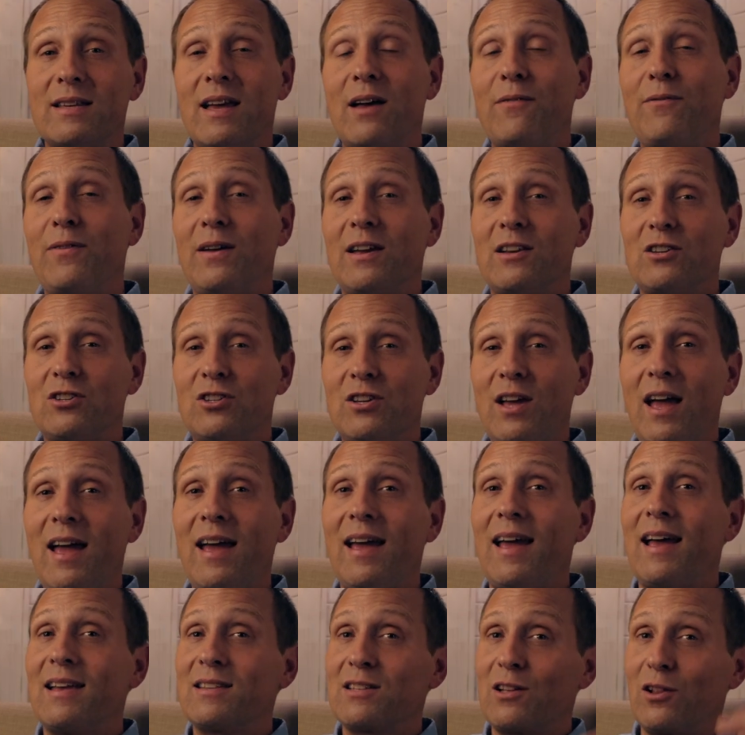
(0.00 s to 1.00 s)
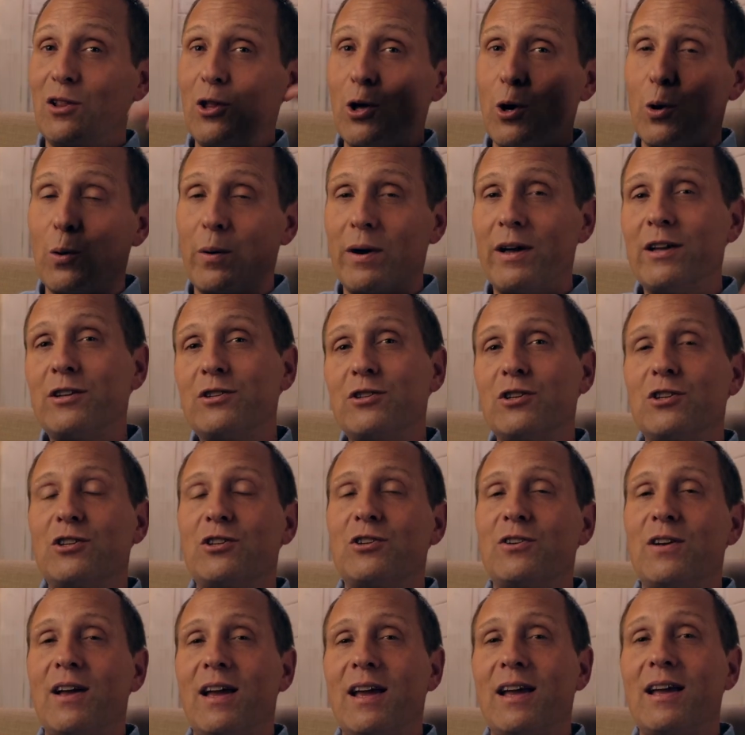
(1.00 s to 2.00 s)
FHA has a lower
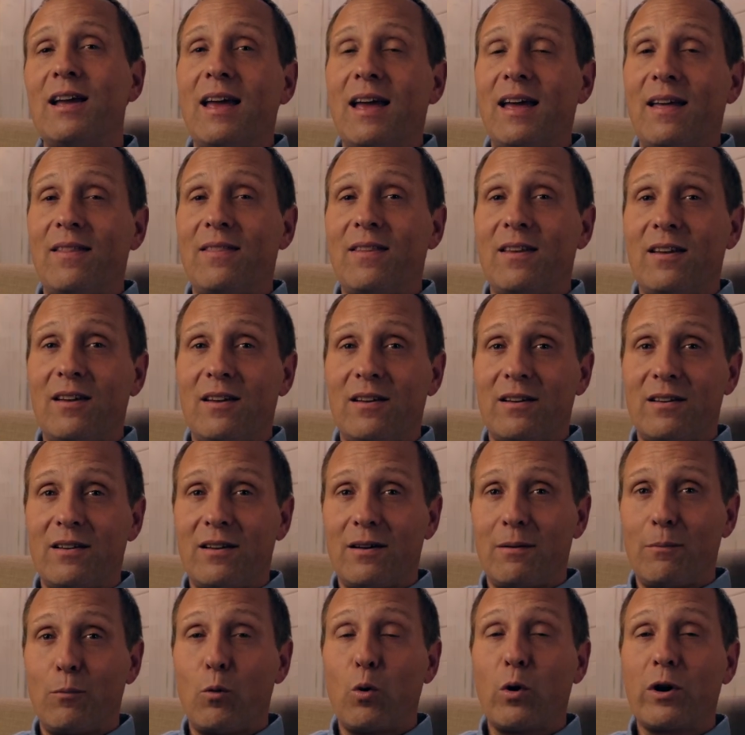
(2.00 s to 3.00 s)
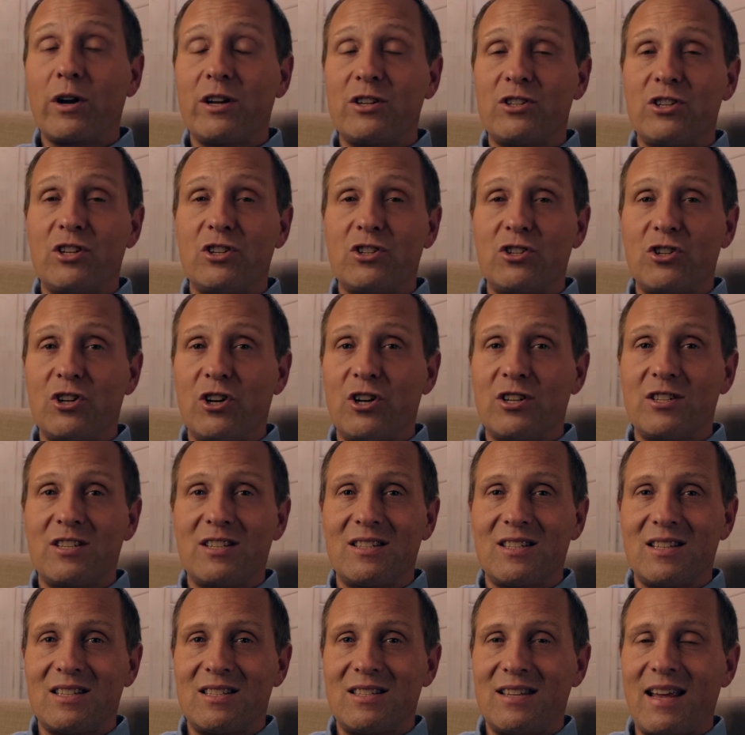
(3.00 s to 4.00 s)
interest rate, and the mortgage insurance
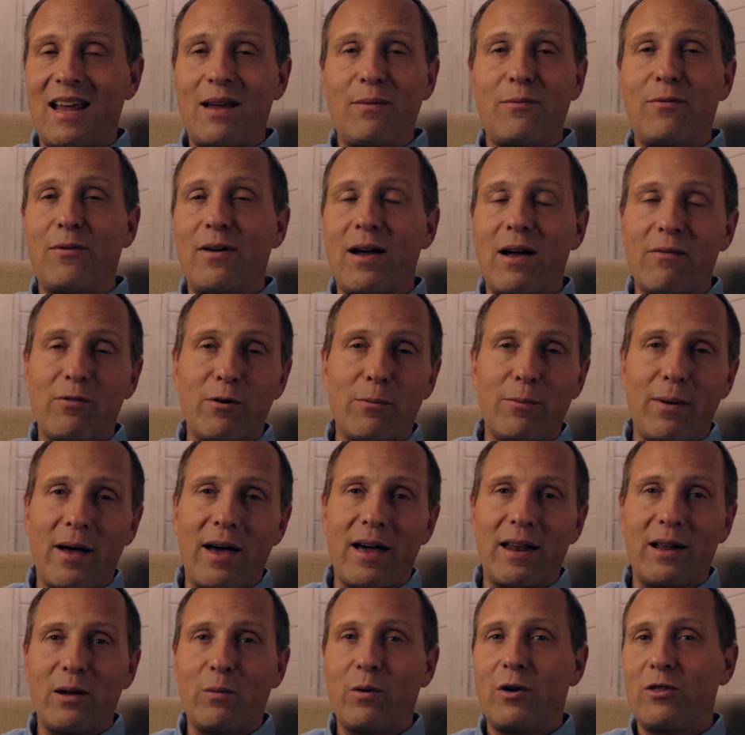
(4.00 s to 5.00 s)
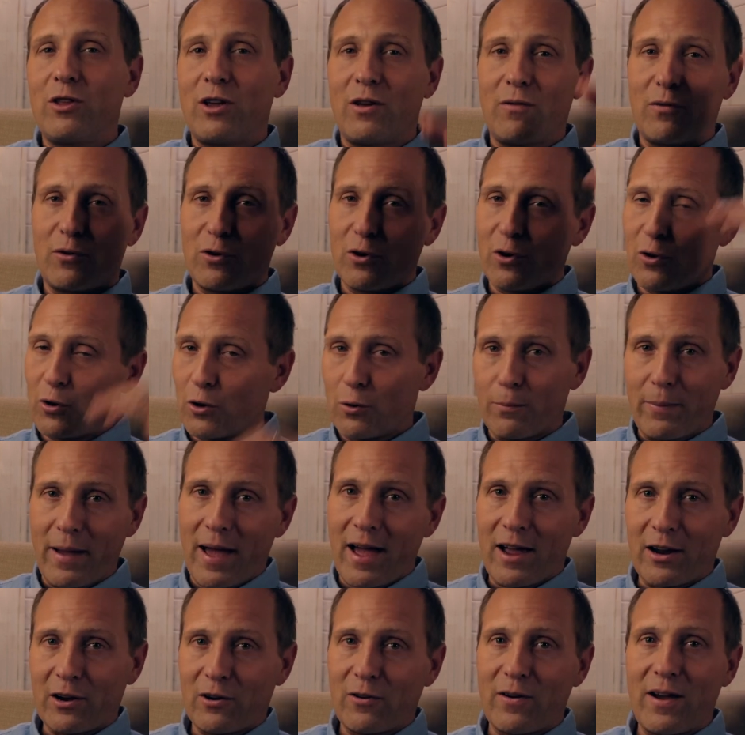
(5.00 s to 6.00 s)
is the same for everybody, whether you have good or
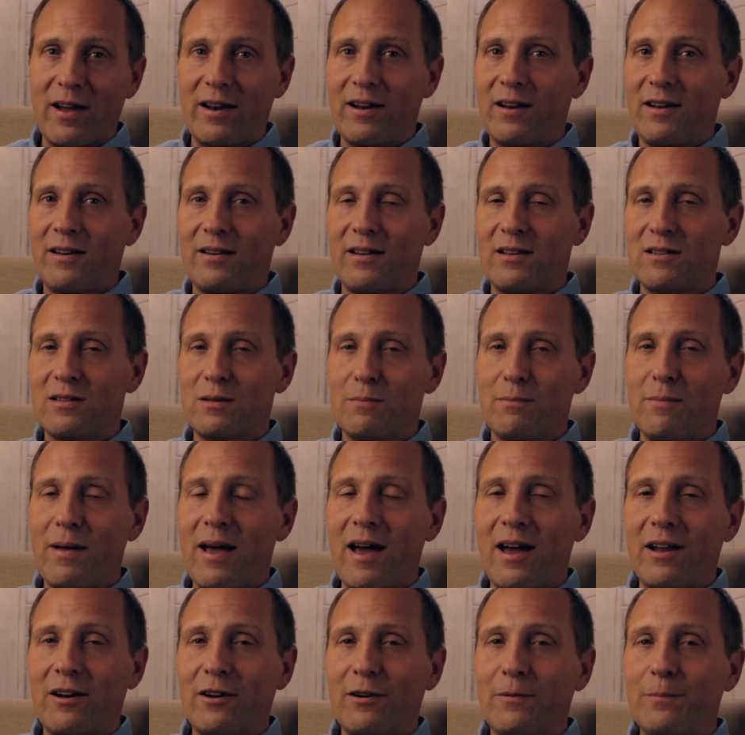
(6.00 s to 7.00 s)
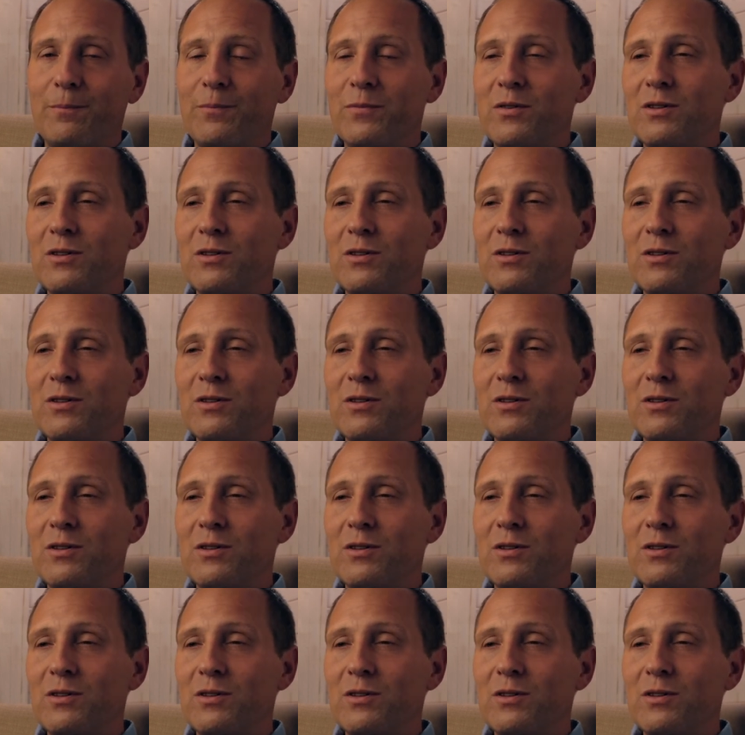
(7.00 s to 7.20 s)
bad credit, it doesn't matter.